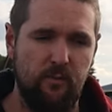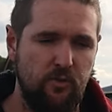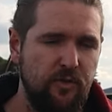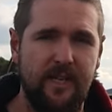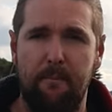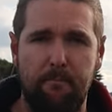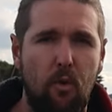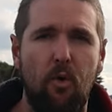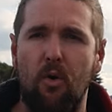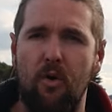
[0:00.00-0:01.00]
We'll just get
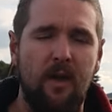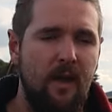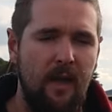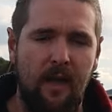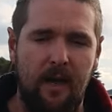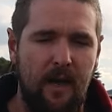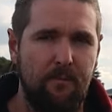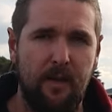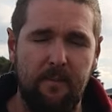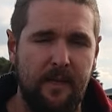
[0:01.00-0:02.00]
more
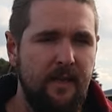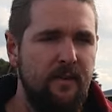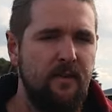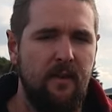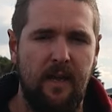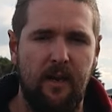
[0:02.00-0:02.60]
coming in,